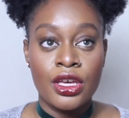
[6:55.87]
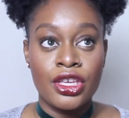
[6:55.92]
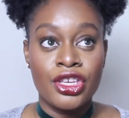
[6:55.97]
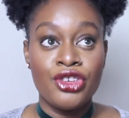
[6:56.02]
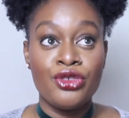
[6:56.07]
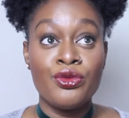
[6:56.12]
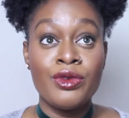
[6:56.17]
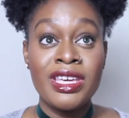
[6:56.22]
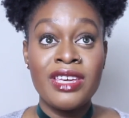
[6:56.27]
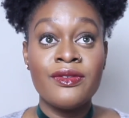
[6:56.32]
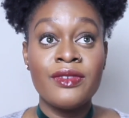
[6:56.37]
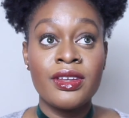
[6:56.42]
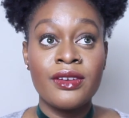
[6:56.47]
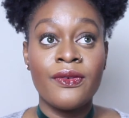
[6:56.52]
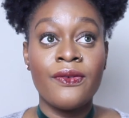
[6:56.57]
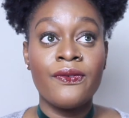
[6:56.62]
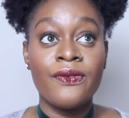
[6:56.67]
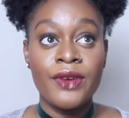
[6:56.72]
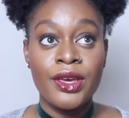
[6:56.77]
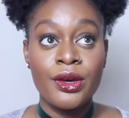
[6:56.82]
you
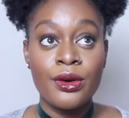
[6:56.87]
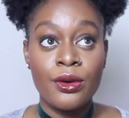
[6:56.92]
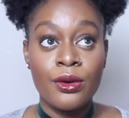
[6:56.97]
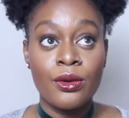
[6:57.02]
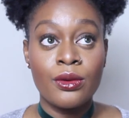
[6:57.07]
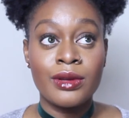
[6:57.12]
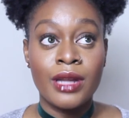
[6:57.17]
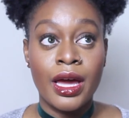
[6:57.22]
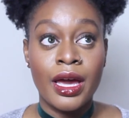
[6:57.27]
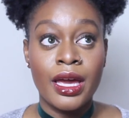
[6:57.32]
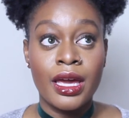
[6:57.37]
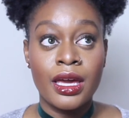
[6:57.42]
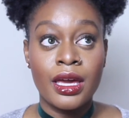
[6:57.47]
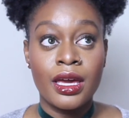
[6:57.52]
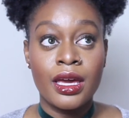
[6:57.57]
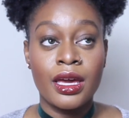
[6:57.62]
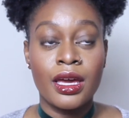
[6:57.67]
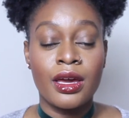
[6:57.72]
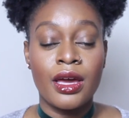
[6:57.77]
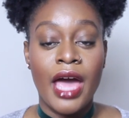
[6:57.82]
even feel
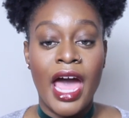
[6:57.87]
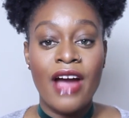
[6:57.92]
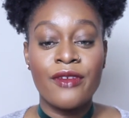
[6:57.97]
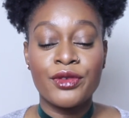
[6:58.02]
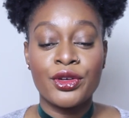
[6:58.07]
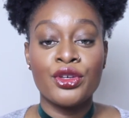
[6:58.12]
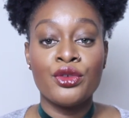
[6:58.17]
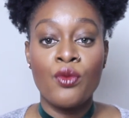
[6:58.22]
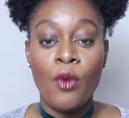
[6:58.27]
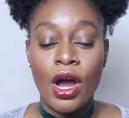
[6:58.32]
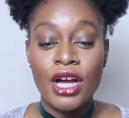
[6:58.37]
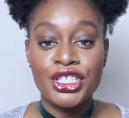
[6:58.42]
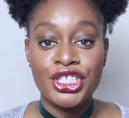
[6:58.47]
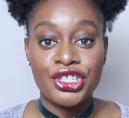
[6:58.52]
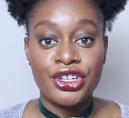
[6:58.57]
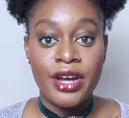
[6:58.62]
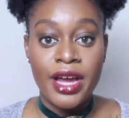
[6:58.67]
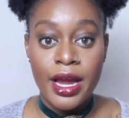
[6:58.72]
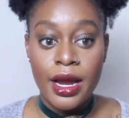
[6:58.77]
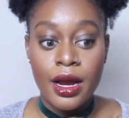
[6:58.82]
like after you wash
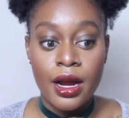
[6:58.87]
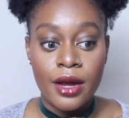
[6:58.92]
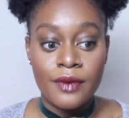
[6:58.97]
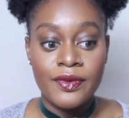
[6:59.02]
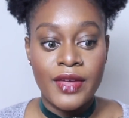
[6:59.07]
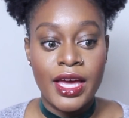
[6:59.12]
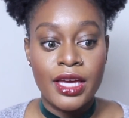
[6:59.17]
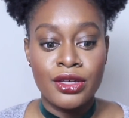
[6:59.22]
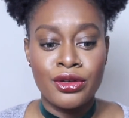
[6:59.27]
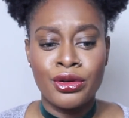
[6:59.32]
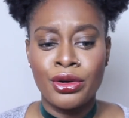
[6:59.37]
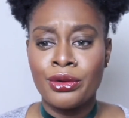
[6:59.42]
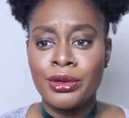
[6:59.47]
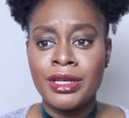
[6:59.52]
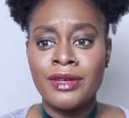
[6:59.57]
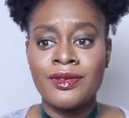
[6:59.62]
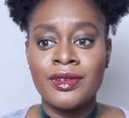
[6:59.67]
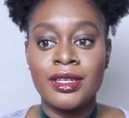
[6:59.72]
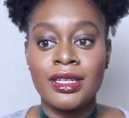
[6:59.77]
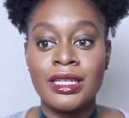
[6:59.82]
your hair that you don't
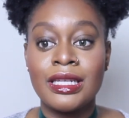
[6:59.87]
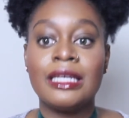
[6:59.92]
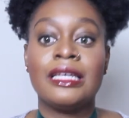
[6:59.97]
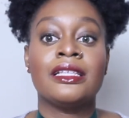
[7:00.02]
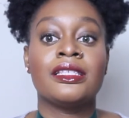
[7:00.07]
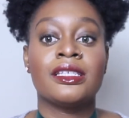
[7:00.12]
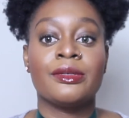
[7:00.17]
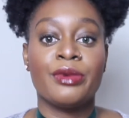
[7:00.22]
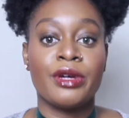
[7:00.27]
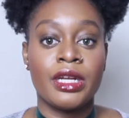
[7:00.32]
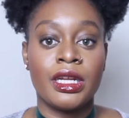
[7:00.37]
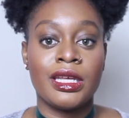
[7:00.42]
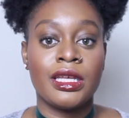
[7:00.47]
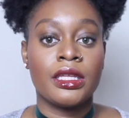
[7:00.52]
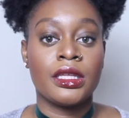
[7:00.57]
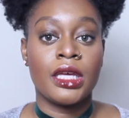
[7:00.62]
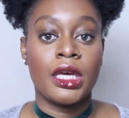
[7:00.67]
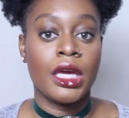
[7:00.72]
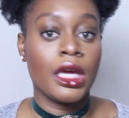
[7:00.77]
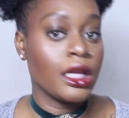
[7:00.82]
even need to put
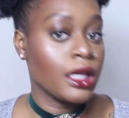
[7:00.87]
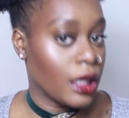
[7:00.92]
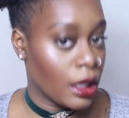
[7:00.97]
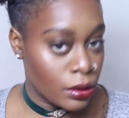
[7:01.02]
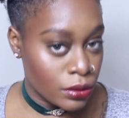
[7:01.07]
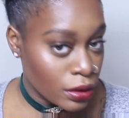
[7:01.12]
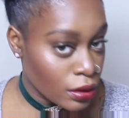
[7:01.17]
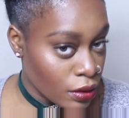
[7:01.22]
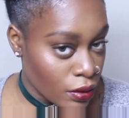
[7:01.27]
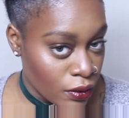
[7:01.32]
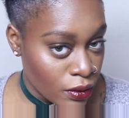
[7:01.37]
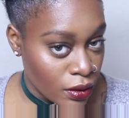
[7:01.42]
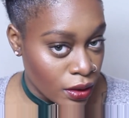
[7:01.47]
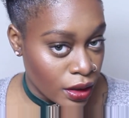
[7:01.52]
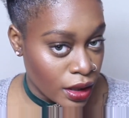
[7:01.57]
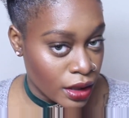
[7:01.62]
anything. Now, don't go